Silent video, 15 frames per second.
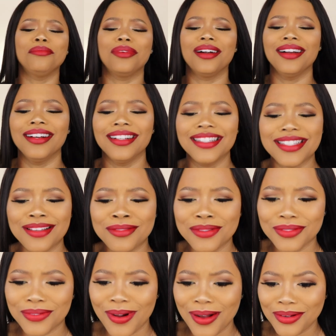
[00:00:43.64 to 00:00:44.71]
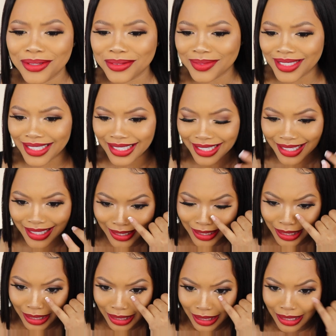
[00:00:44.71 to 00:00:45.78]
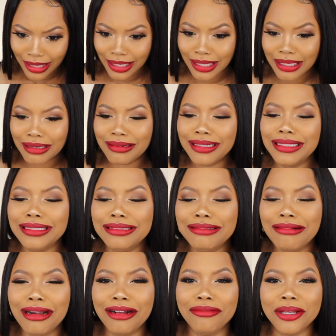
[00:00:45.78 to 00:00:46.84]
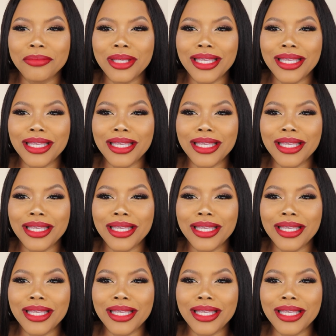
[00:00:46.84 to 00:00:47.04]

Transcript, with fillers: bruh, something's wrong with me. What is wrong with